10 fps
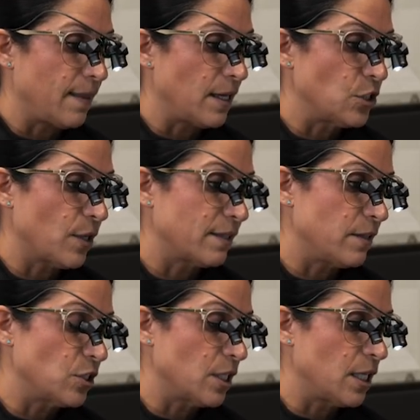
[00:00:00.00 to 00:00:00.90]
and then direct
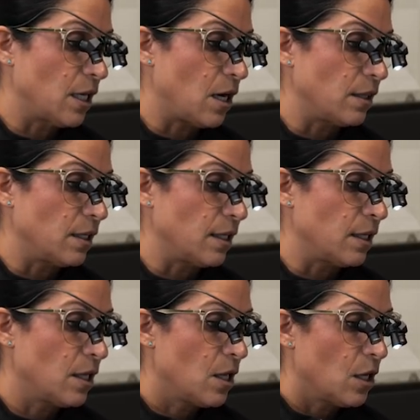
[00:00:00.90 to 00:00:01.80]
vision on
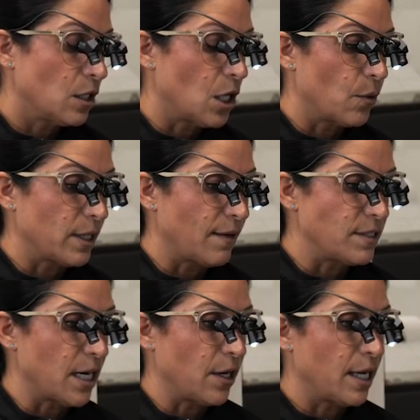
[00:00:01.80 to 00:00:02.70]
the lower
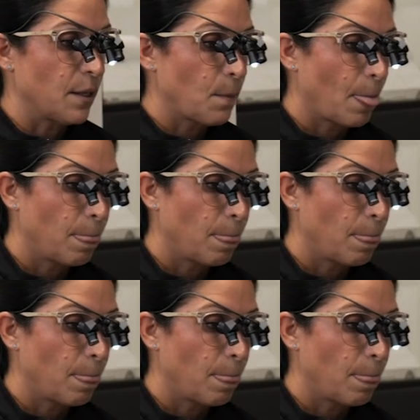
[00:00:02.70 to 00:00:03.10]
left area.